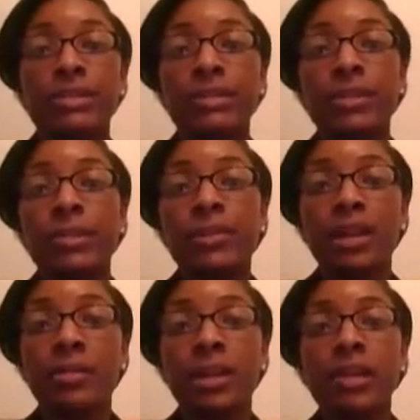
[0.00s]
So the
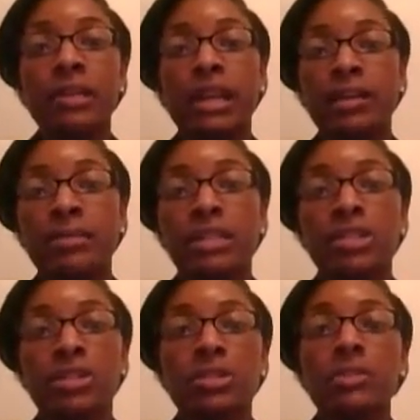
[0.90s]
meta paradigms that
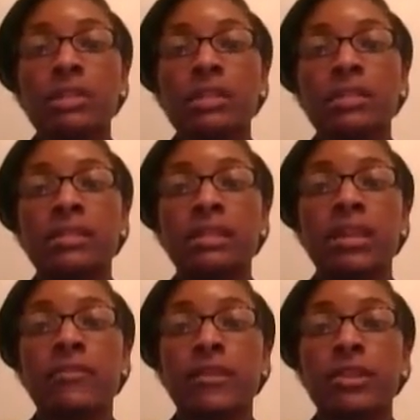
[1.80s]
she uses
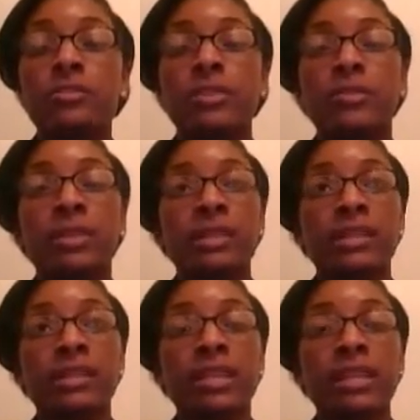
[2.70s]
for human
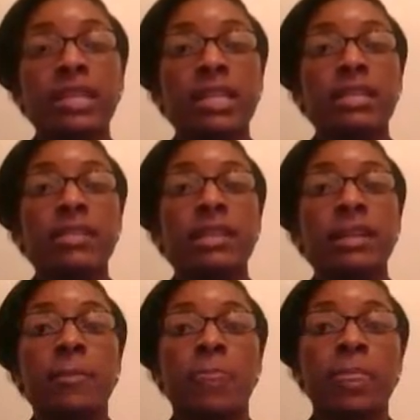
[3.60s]
being is,
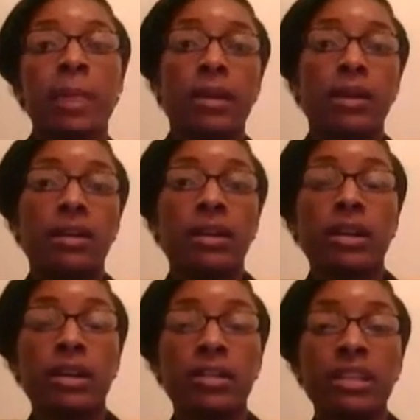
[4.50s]

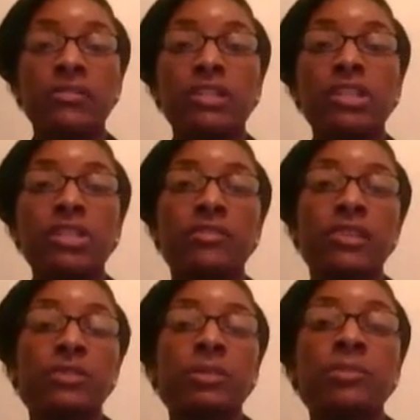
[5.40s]
her definition of
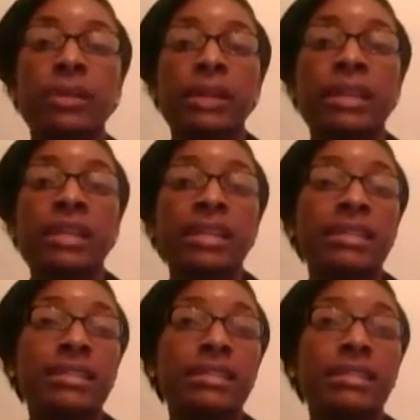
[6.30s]
human being
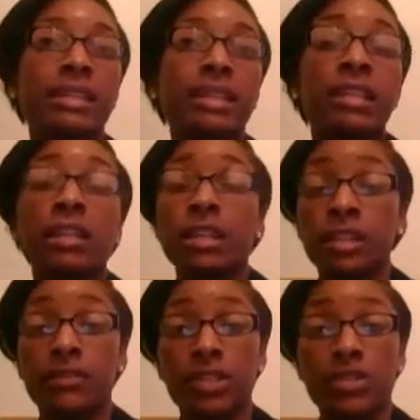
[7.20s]
is an
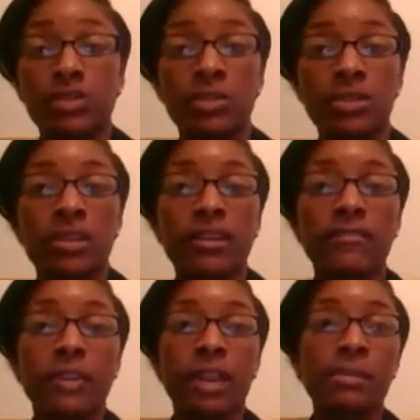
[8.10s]
individual, a
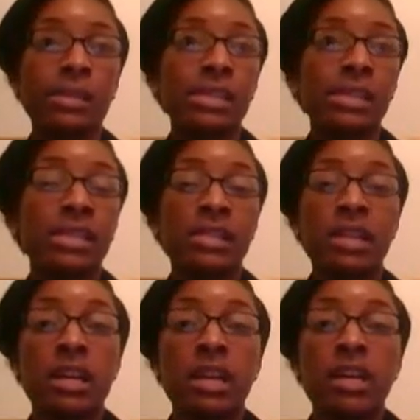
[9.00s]
family,
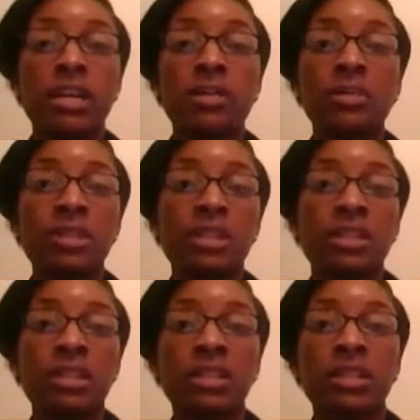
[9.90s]
a
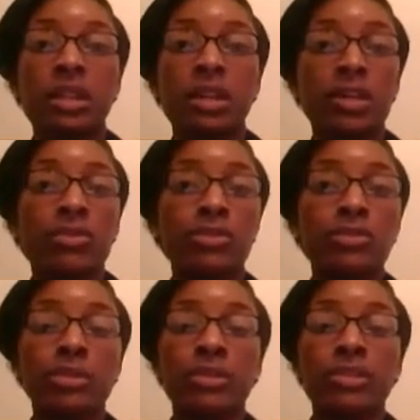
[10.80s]
community, a
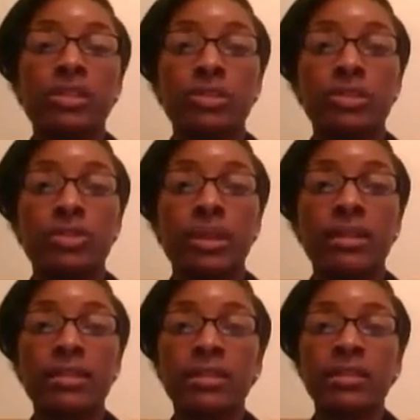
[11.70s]
group, or a social
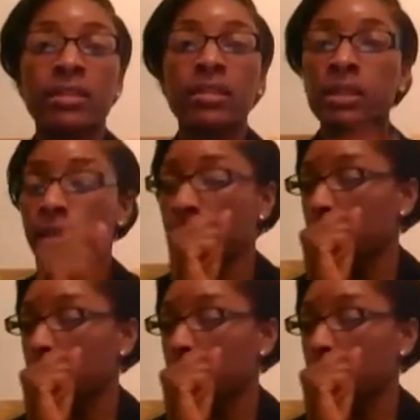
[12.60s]
entity.